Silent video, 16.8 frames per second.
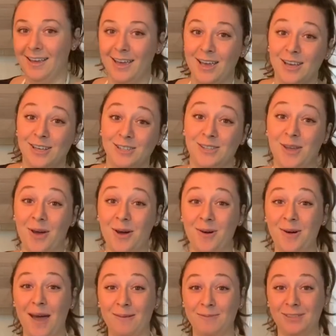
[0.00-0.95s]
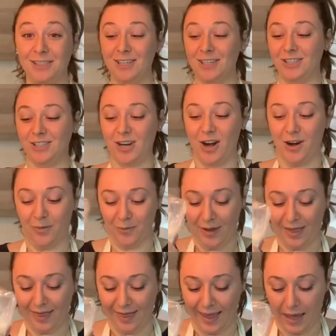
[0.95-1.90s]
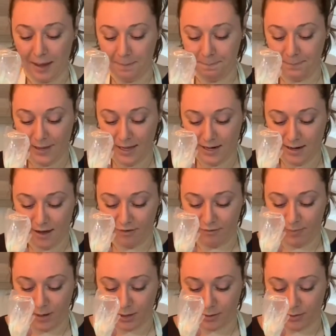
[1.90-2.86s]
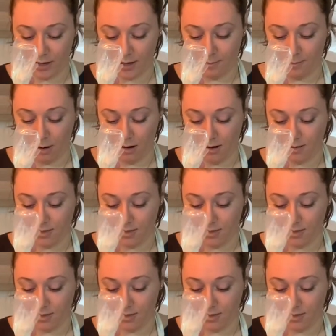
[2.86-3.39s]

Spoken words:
So I'm just gonna start with a bit of buttercream on the